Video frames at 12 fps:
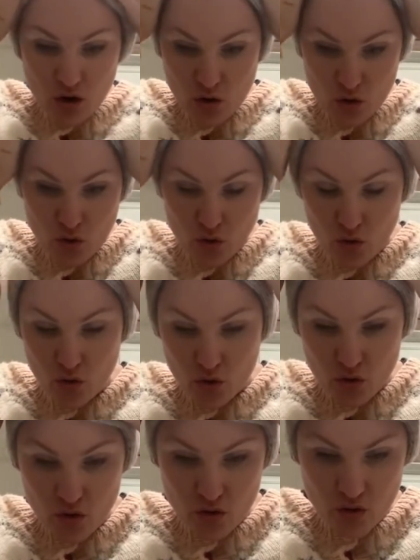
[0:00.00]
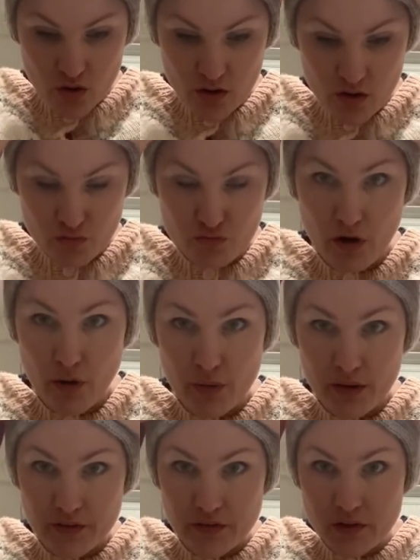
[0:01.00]
or
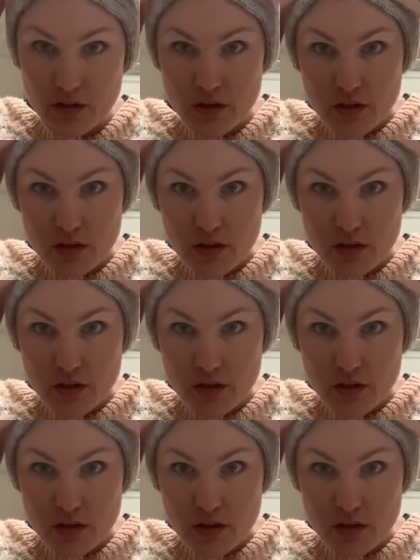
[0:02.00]
Rowan,